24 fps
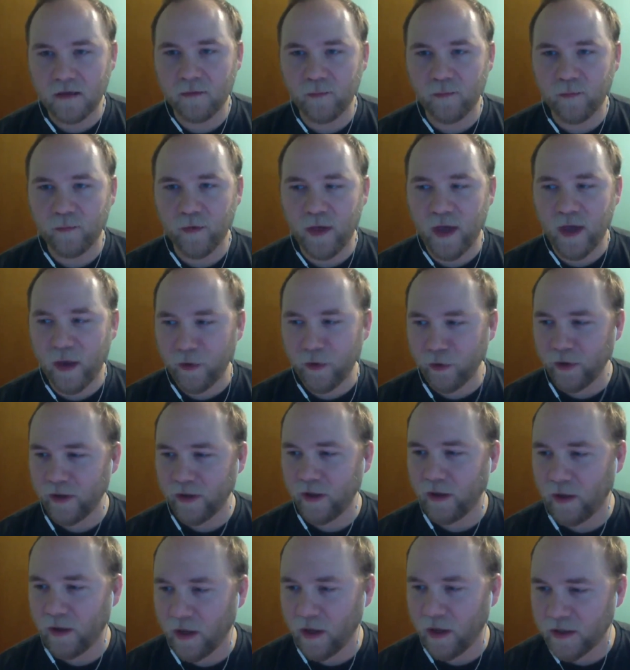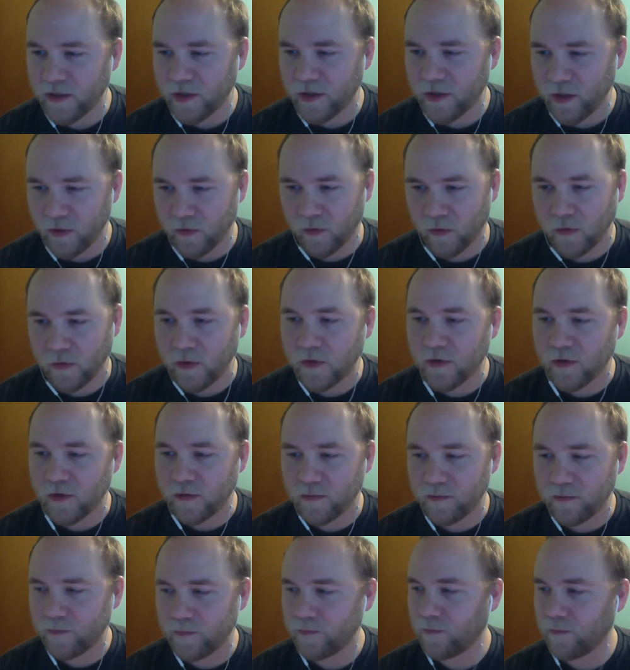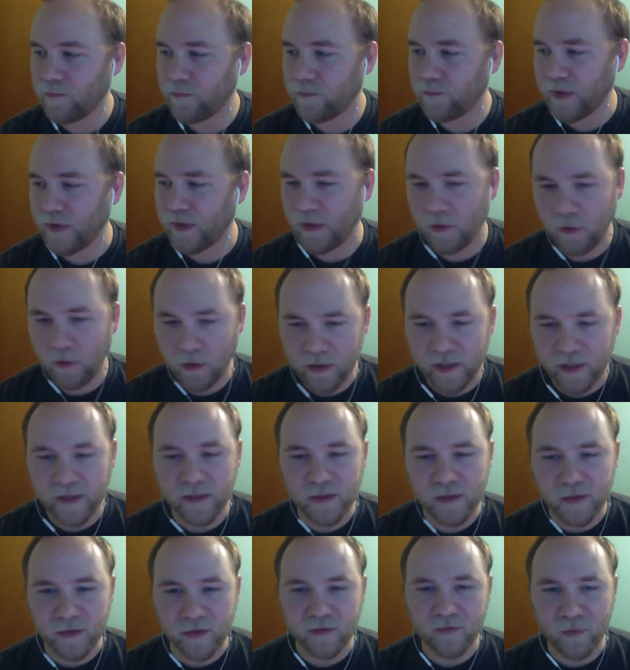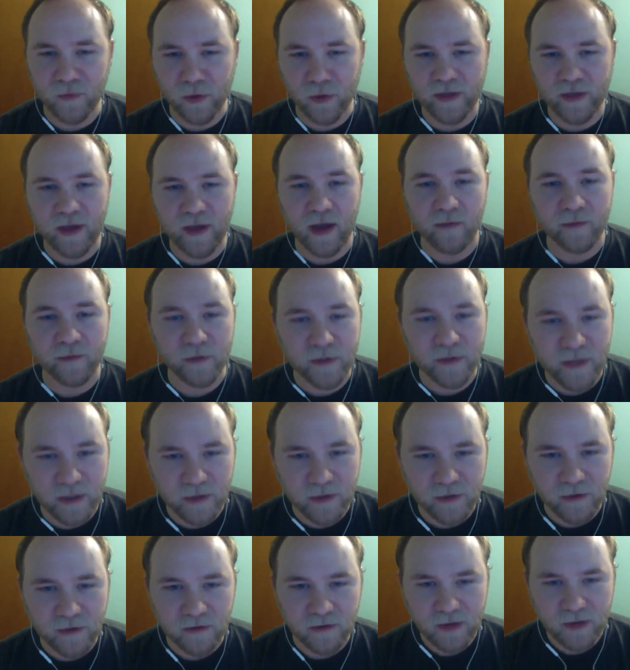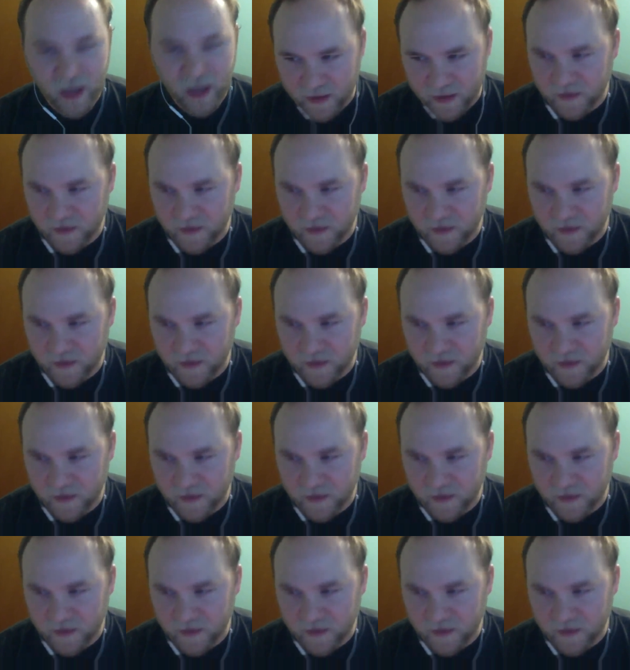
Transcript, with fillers: carrying a gun in general, you should be looking to avoid confrontation. That's